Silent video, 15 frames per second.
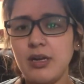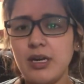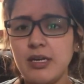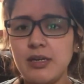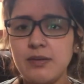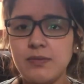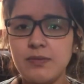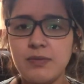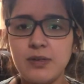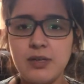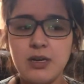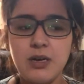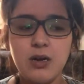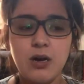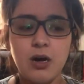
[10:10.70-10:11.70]
of
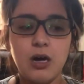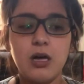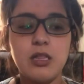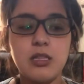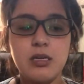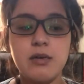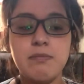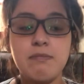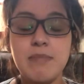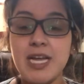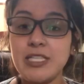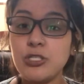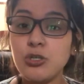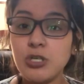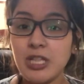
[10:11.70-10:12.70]
all the
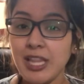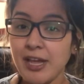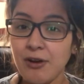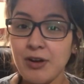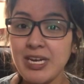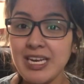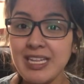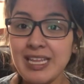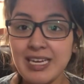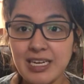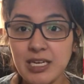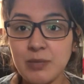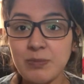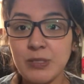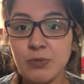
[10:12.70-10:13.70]
mental clarity that
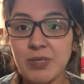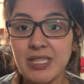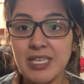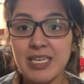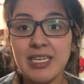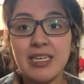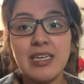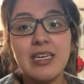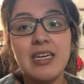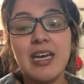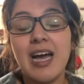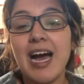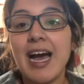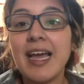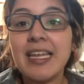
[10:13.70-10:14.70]
comes with it.
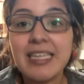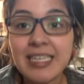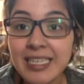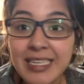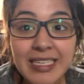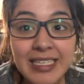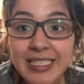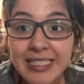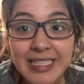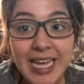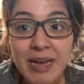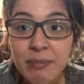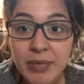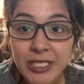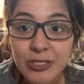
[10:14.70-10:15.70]
I needed
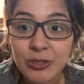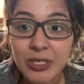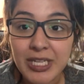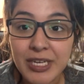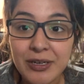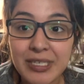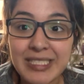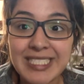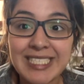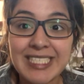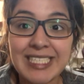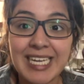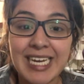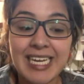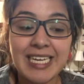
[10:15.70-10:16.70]
that mental clarity.
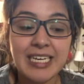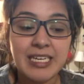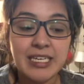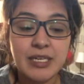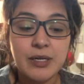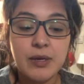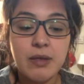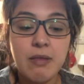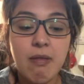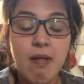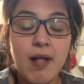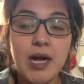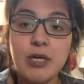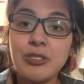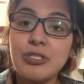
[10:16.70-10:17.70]
Like,
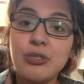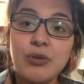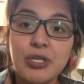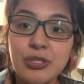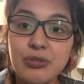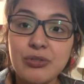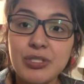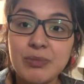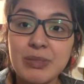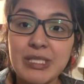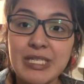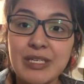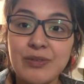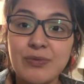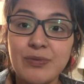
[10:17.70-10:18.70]
I was going through some
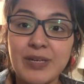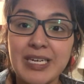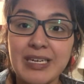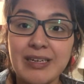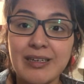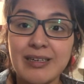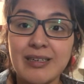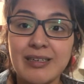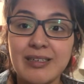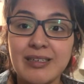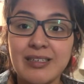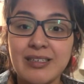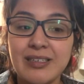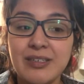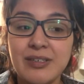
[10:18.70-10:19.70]
stuff where